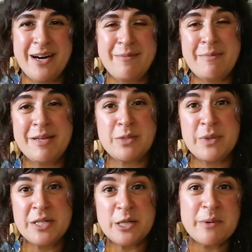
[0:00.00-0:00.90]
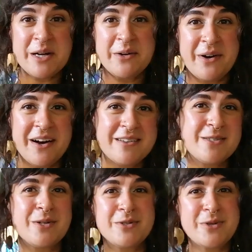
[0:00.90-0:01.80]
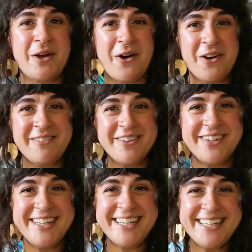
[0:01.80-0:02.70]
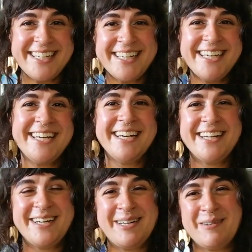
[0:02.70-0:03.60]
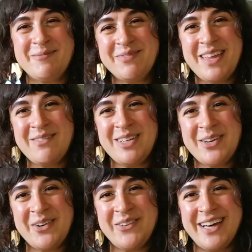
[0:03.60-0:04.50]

Maybe it's winter where you are and so you're doing all of your knitting. Let me know.